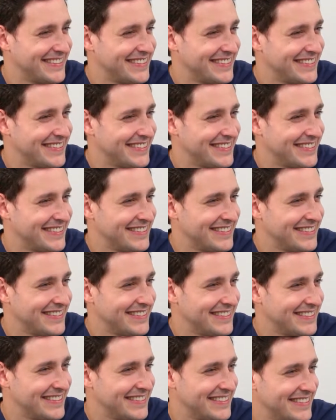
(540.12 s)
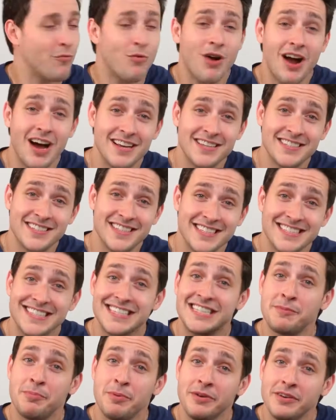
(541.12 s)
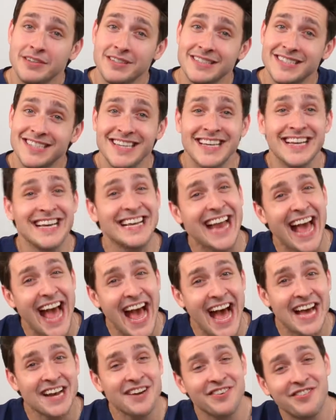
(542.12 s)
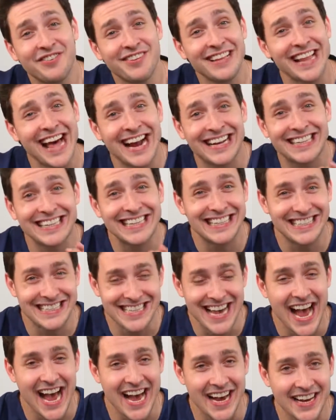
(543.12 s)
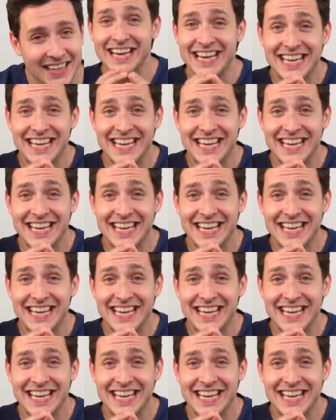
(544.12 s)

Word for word: I'm allergic to kiwi. Russ is experiencing an anaphylactic attack.